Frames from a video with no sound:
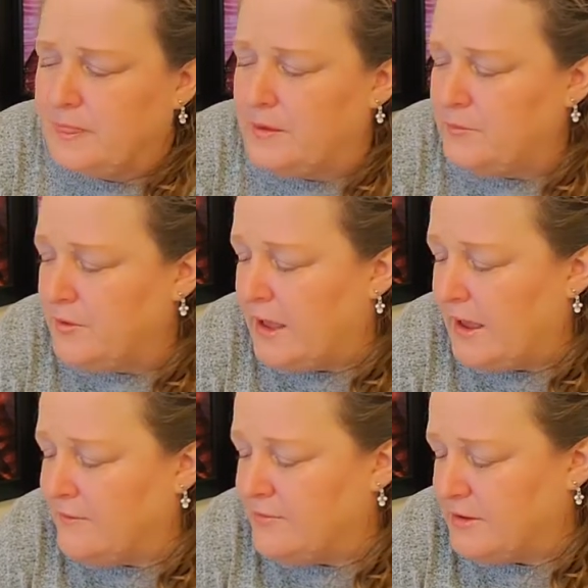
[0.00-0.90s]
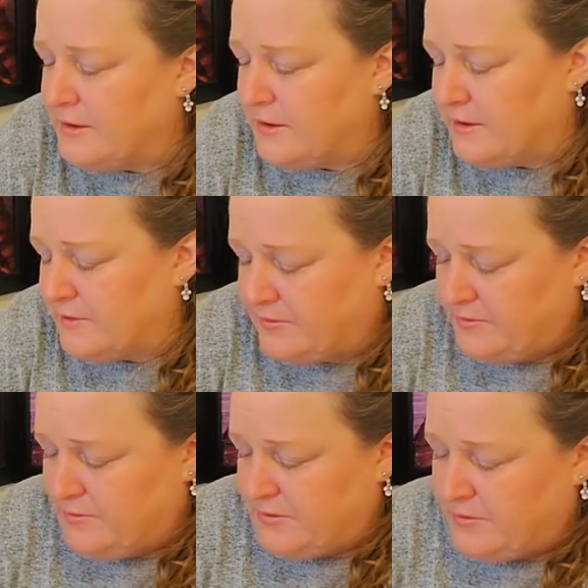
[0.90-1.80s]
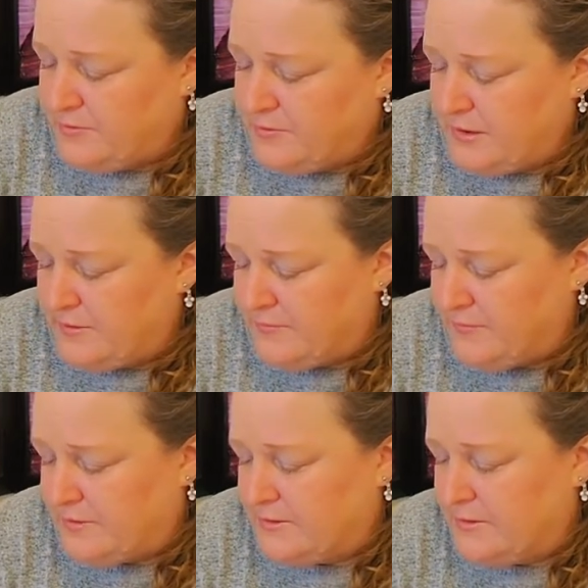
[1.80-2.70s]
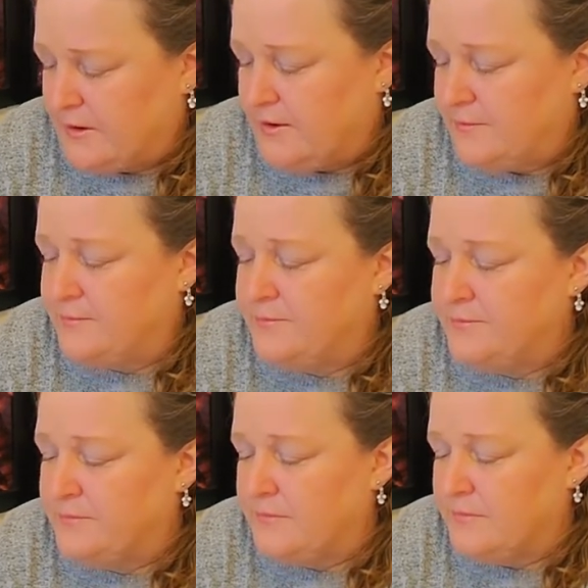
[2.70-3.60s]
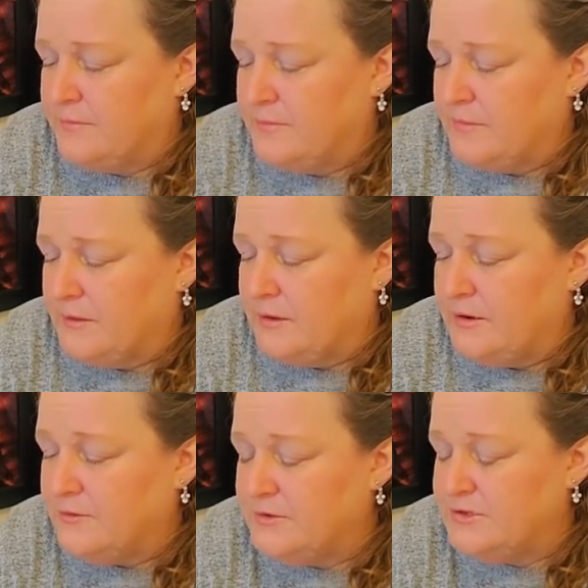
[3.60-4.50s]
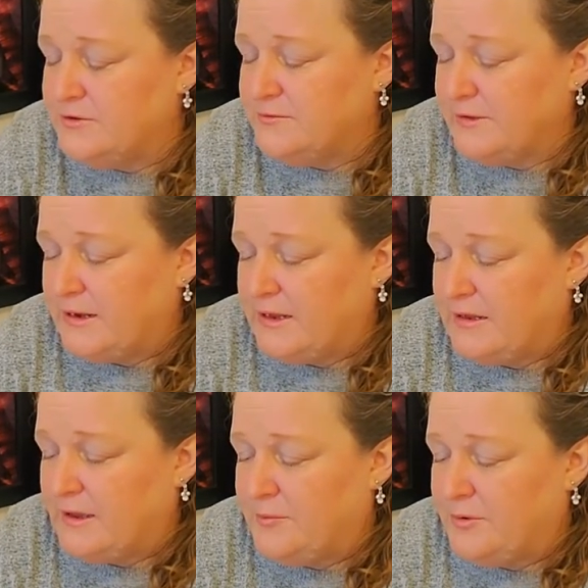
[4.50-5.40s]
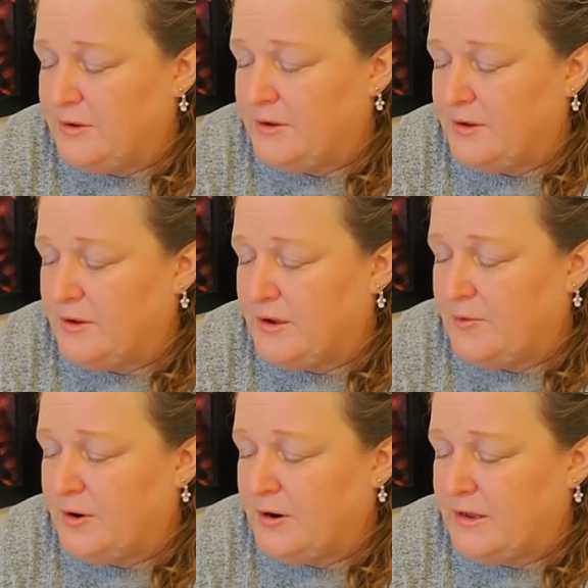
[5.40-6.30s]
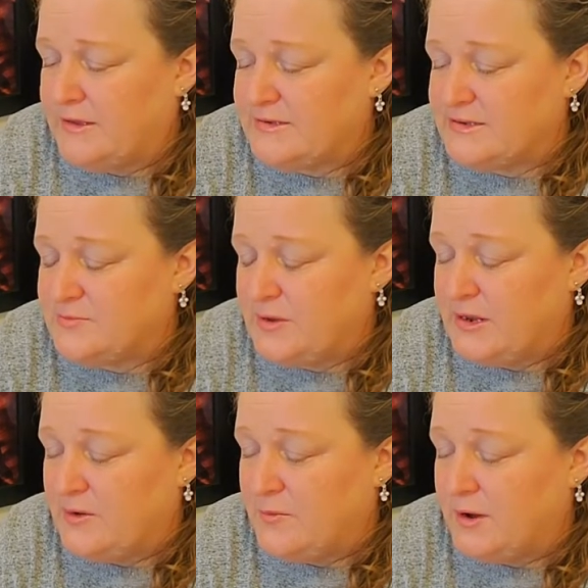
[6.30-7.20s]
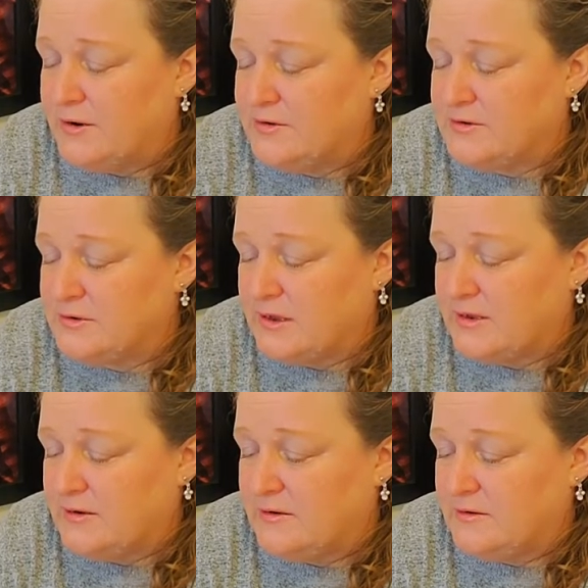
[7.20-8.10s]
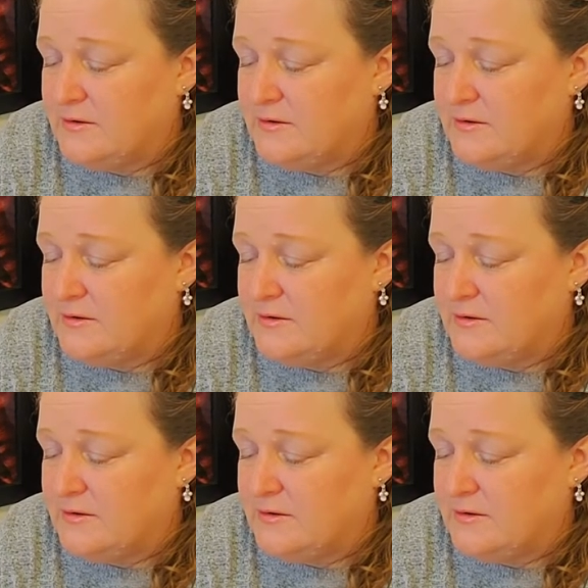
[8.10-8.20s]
we'll have the three different, you know, it's so funny. I put Aquarius as being a water sign.